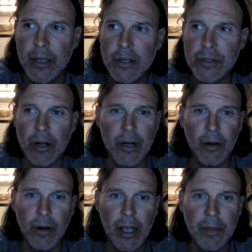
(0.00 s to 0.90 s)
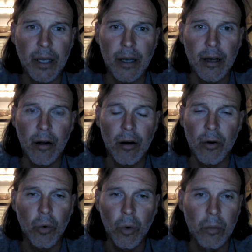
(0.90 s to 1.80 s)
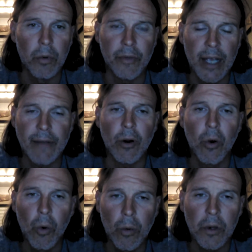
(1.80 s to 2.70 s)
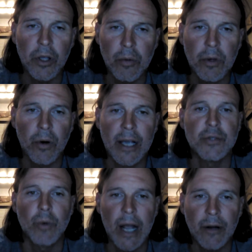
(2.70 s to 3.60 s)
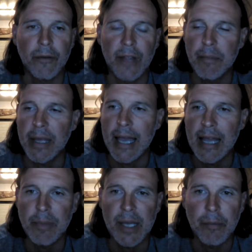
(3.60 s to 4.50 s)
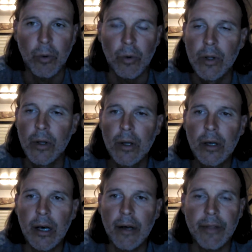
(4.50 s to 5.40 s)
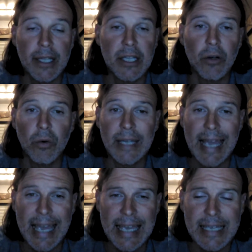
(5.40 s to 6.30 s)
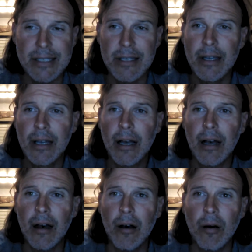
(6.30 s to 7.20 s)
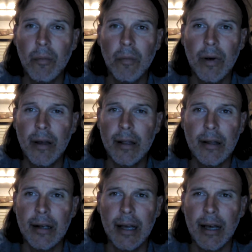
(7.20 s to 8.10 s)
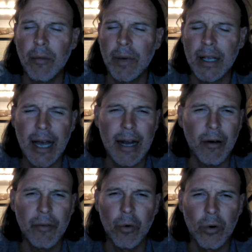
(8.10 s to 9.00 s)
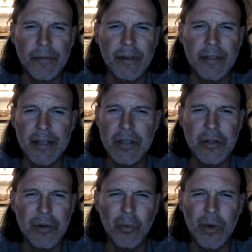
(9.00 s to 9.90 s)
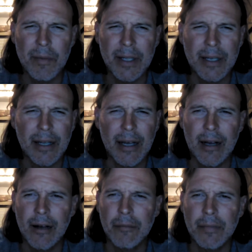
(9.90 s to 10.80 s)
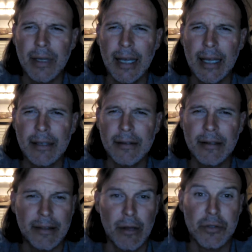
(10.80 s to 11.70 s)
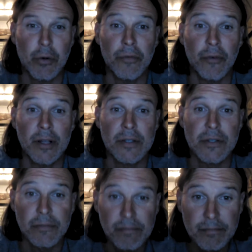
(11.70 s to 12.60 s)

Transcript: Saudi Arabia are horrible. They have a horrible human rights record. They behead people. They kill gays. And oh my God, all the horrific things they do to women. And those are her friends.